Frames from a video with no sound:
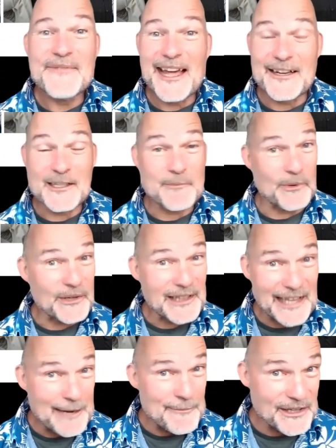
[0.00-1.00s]
That is,
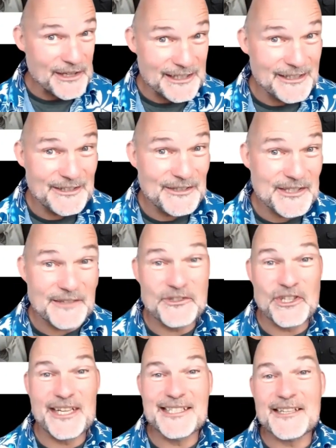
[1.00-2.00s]
proclaim the good news
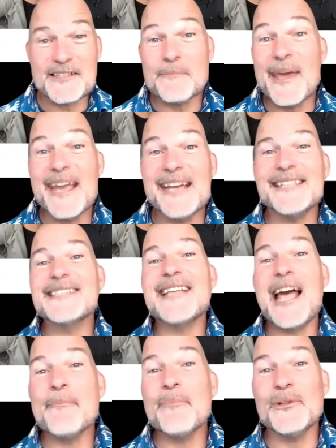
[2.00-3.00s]
of Jesus, make
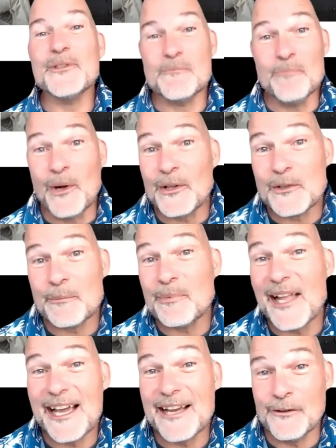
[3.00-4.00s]
disciples,
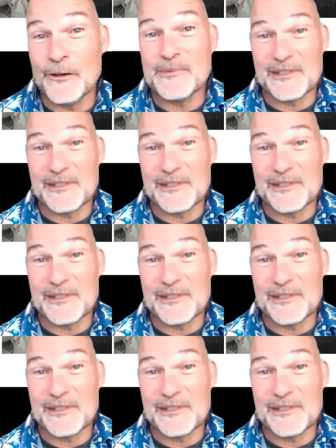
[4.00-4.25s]
multiply